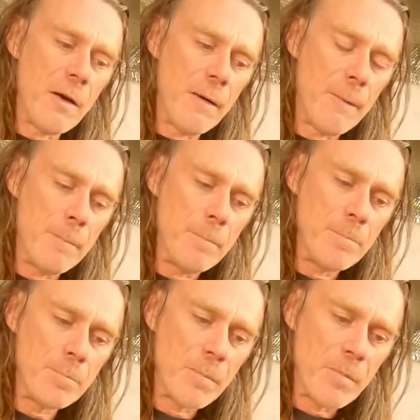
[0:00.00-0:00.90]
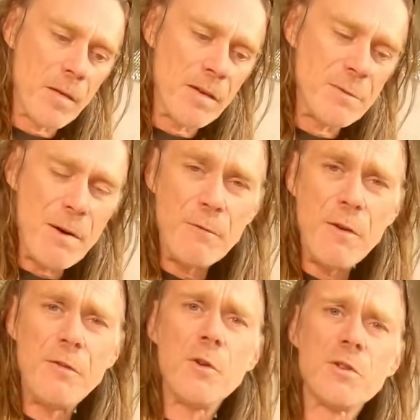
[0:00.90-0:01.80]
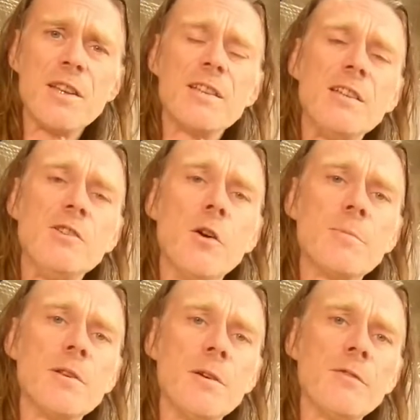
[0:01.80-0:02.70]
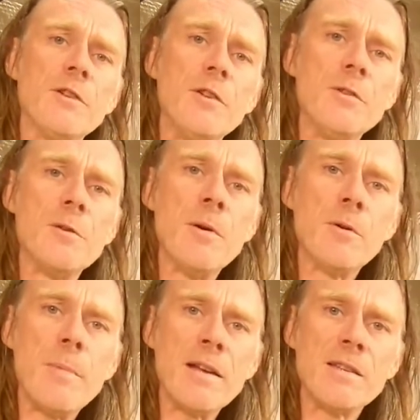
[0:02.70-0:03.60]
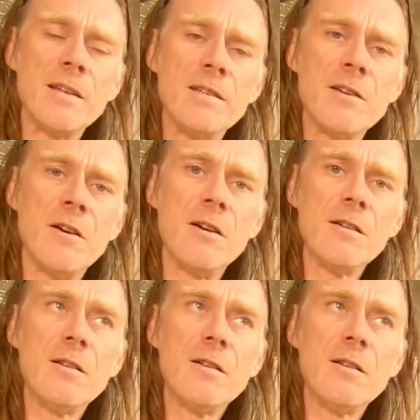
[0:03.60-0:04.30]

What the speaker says: it's about 50 or 60 jobs that you have to do to build a basic guitar.